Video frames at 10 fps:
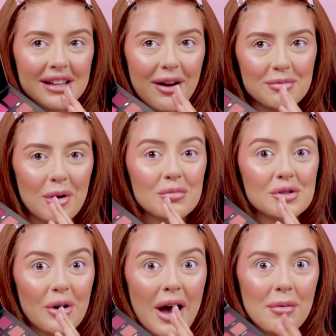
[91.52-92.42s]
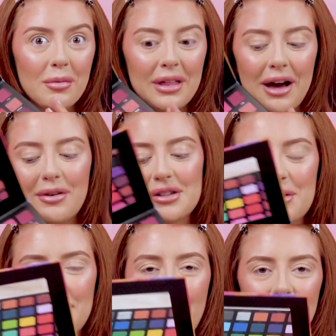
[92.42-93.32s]
times, but I'm so happy with how it's
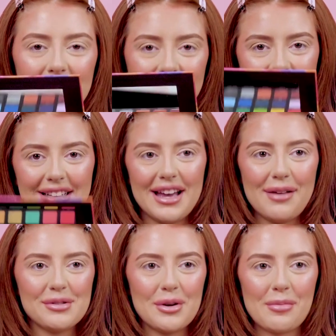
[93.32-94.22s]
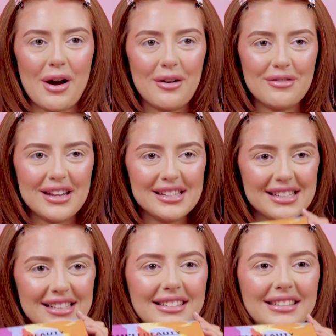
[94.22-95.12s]
come out. I'm so proud of it.